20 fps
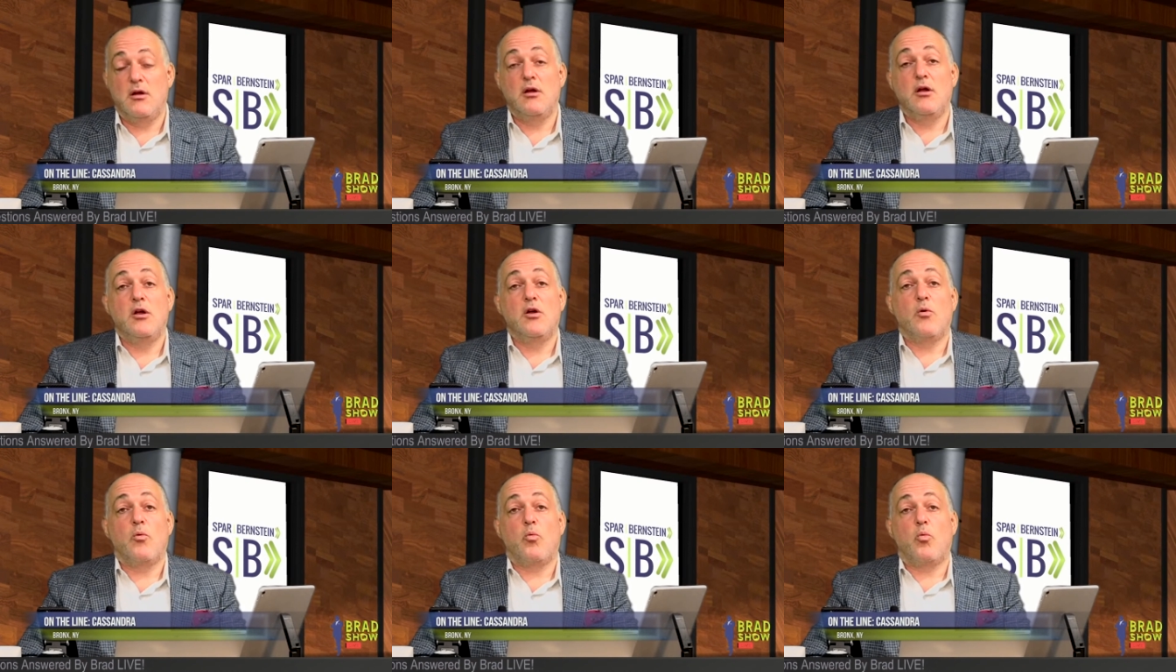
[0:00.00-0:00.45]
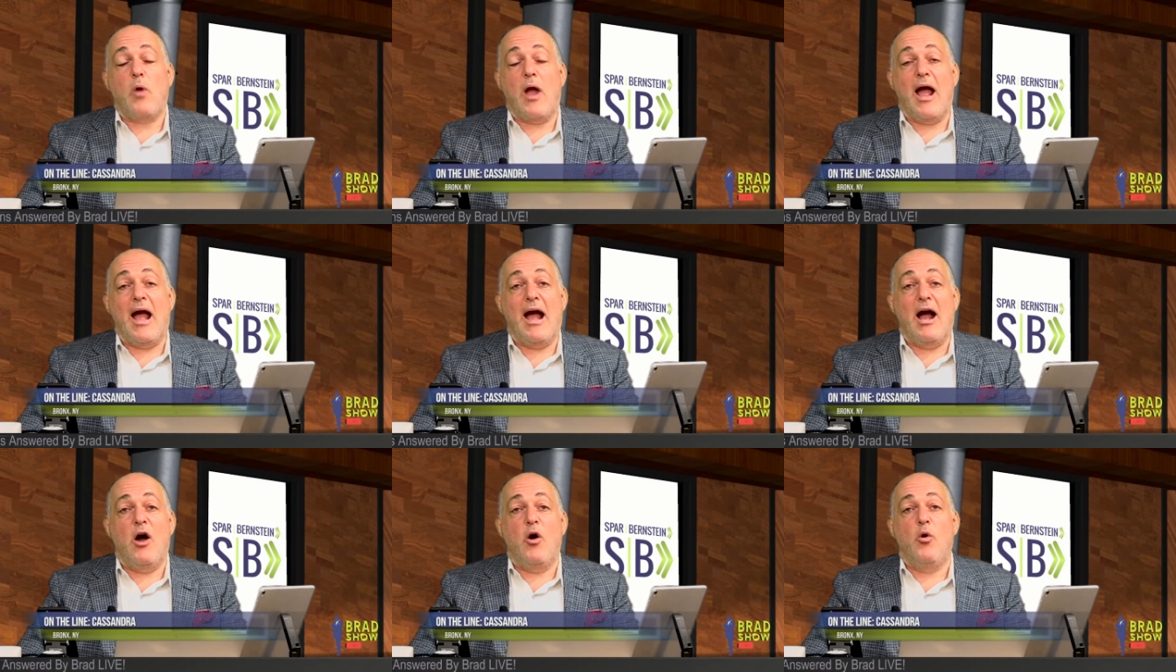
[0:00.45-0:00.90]
Yeah.
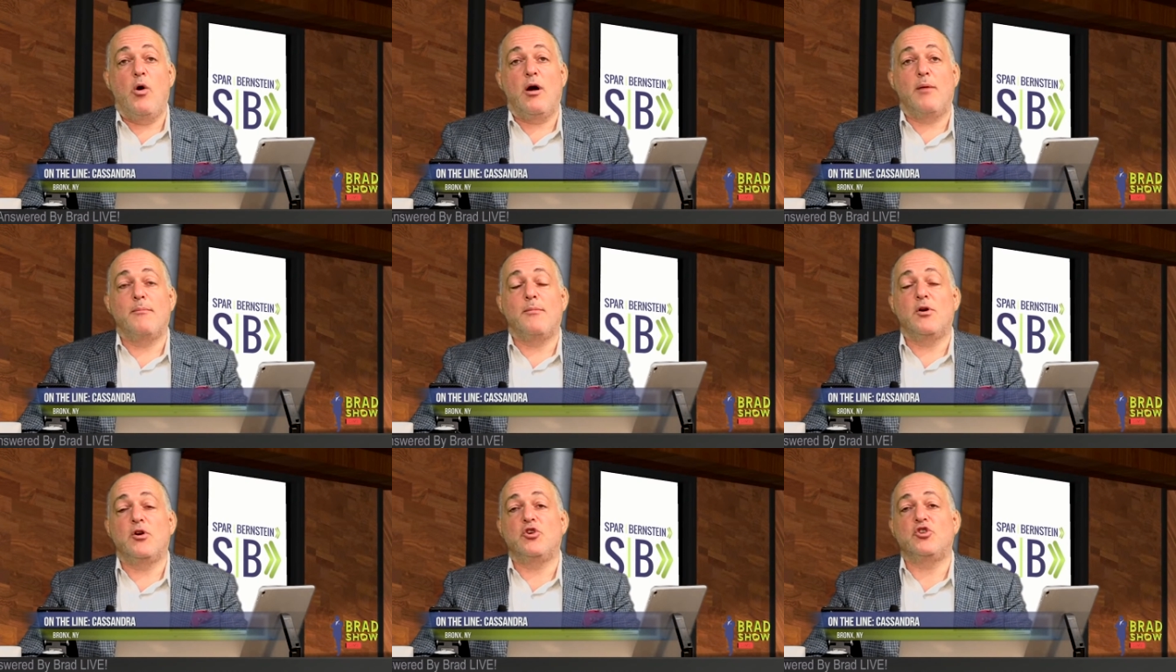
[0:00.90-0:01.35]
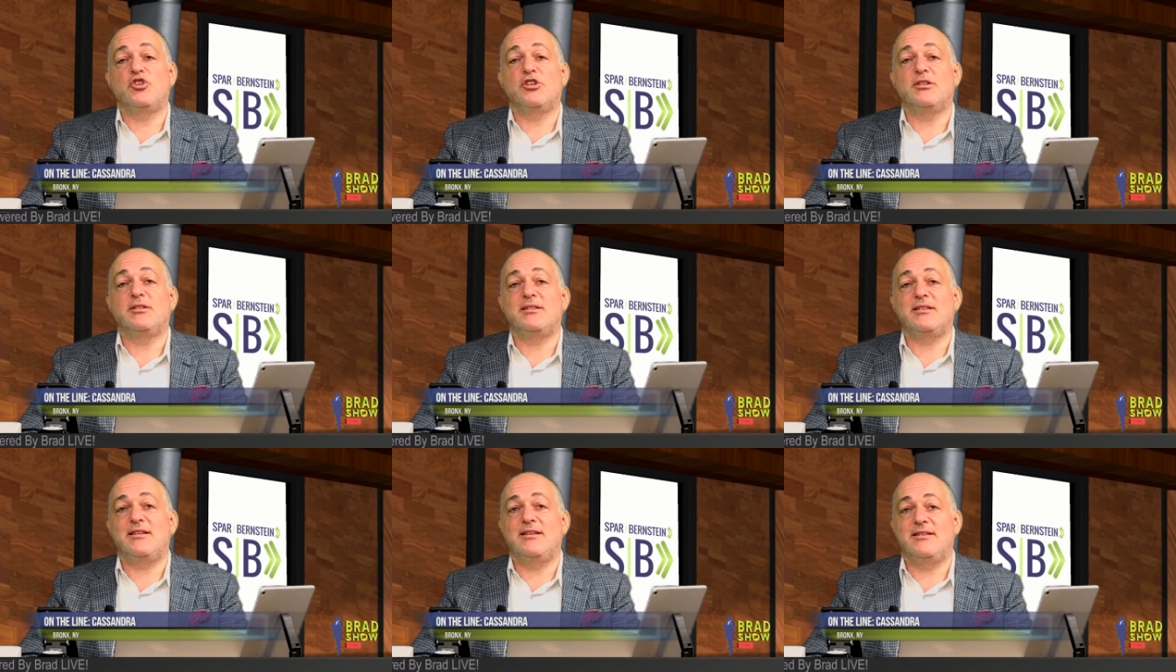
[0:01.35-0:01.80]
How
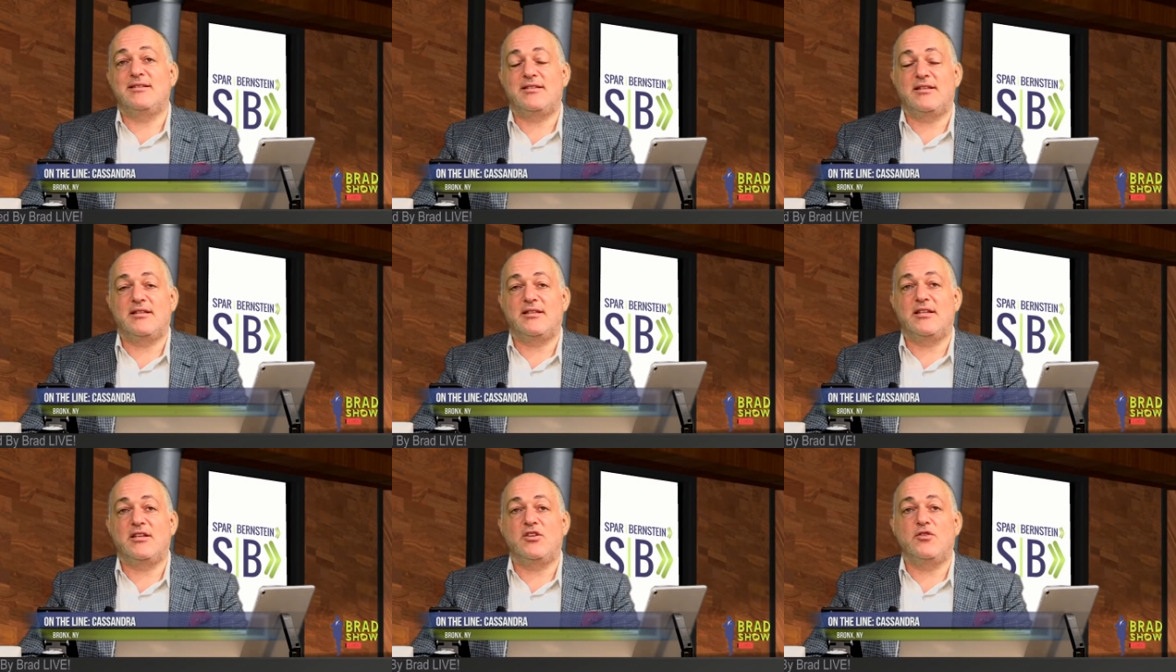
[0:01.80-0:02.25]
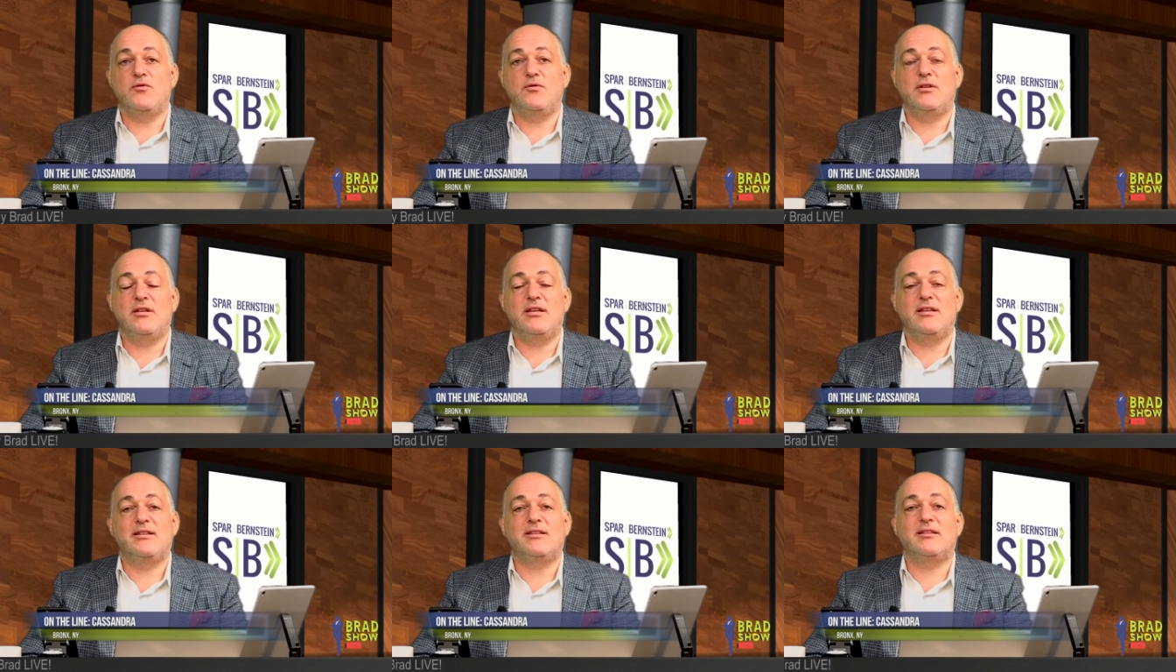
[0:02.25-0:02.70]
emergent is it that you
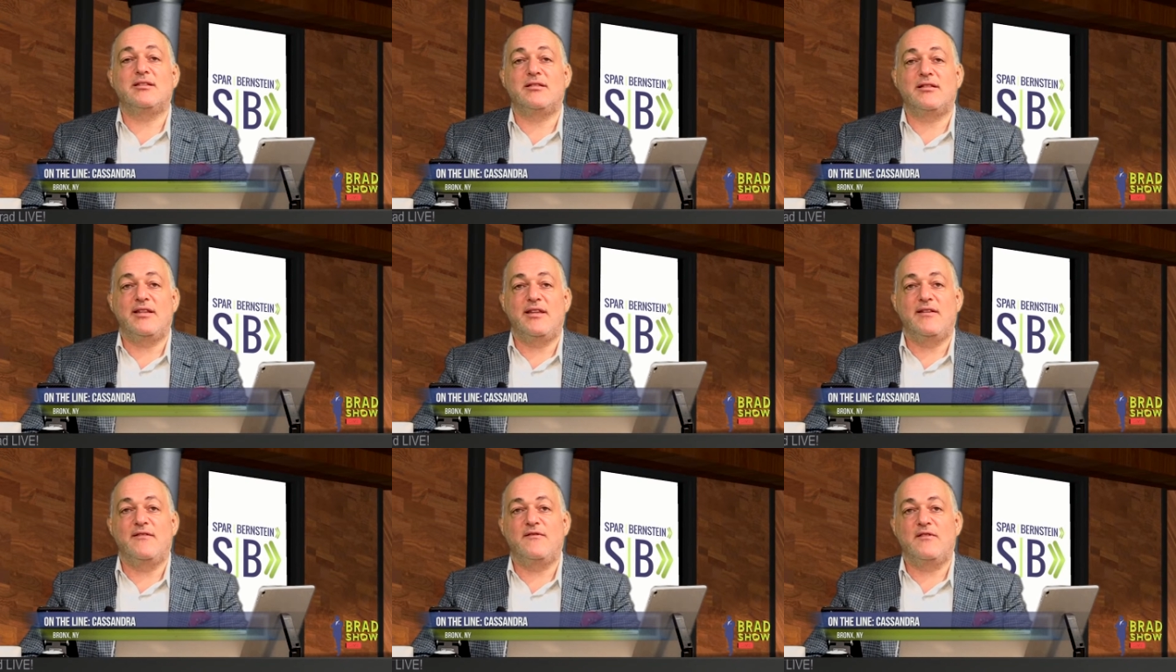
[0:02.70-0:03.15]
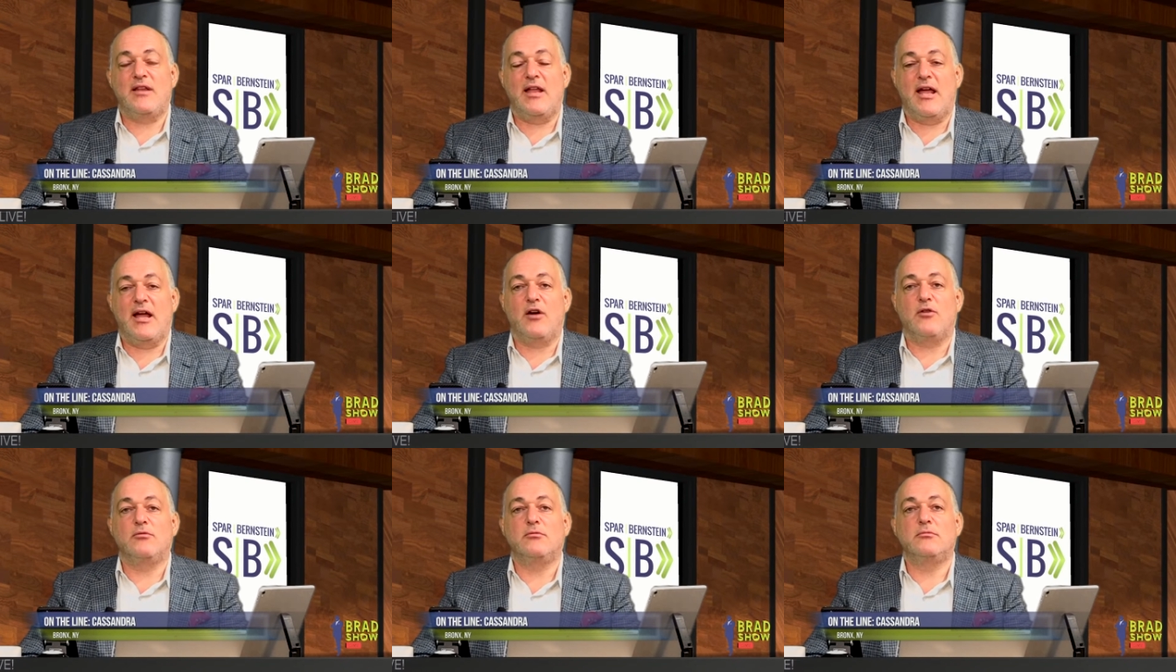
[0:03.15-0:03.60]
need to leave
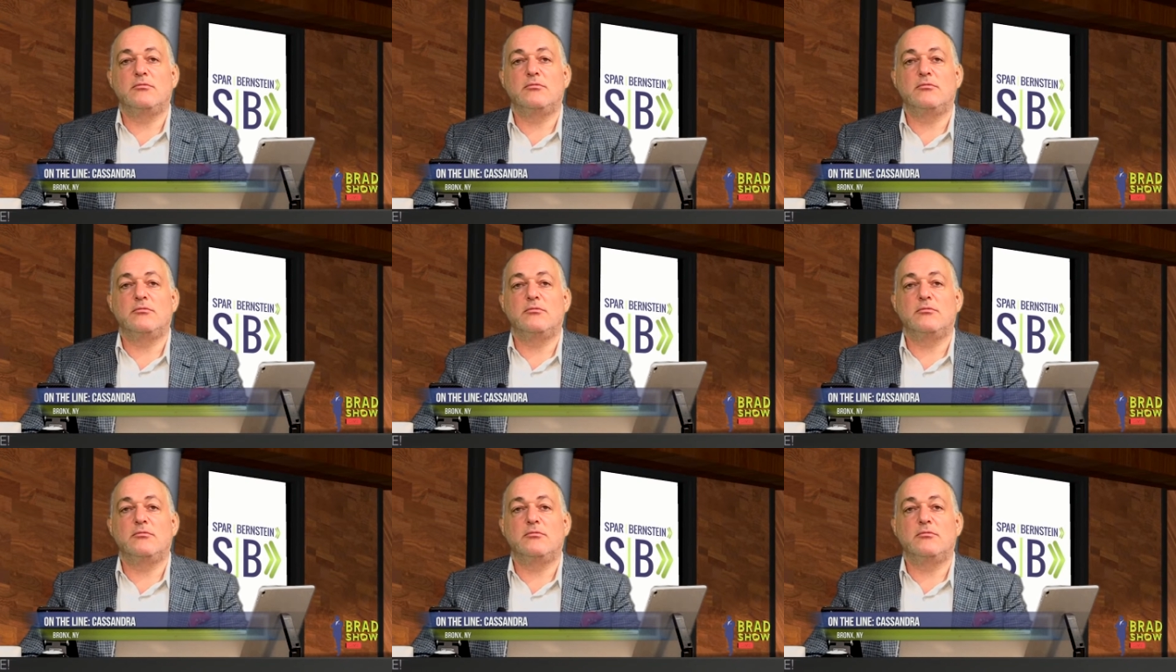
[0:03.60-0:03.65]
now?